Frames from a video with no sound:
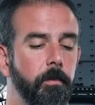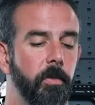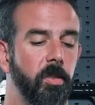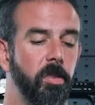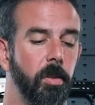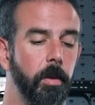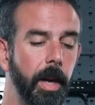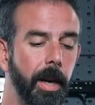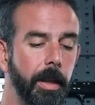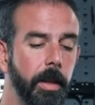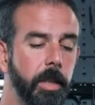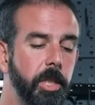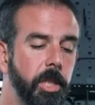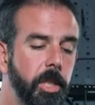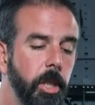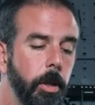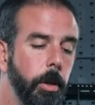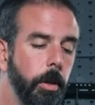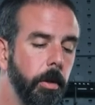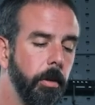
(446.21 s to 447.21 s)
So now let's
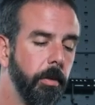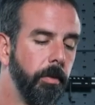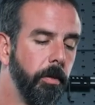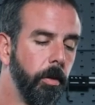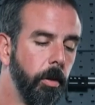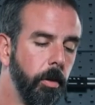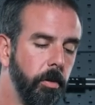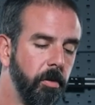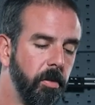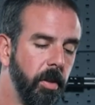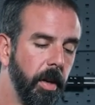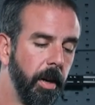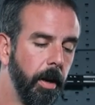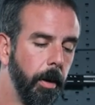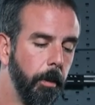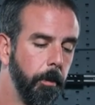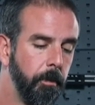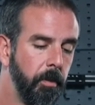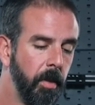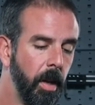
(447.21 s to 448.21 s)
show you the full
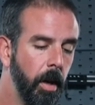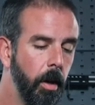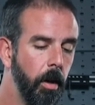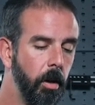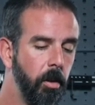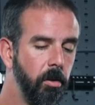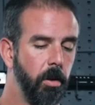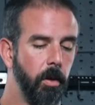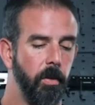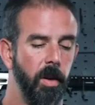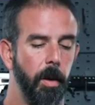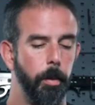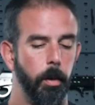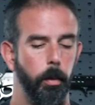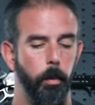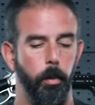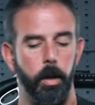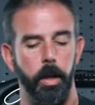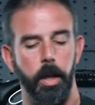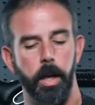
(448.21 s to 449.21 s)
setup. So if I
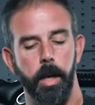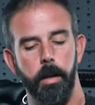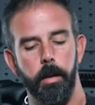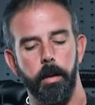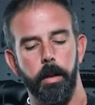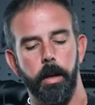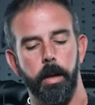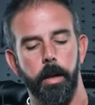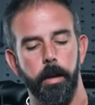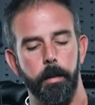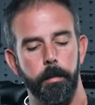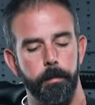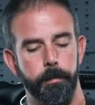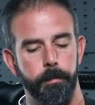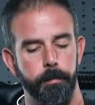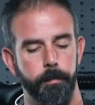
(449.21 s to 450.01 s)
put one gator there,